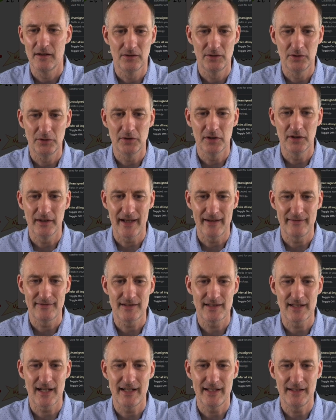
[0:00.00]
to the left
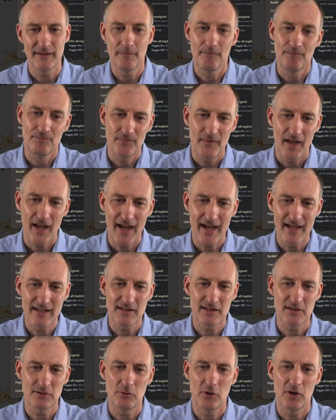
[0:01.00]
side
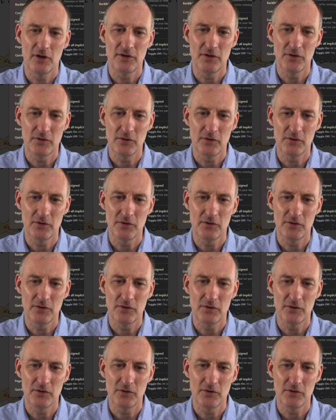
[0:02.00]
and so on.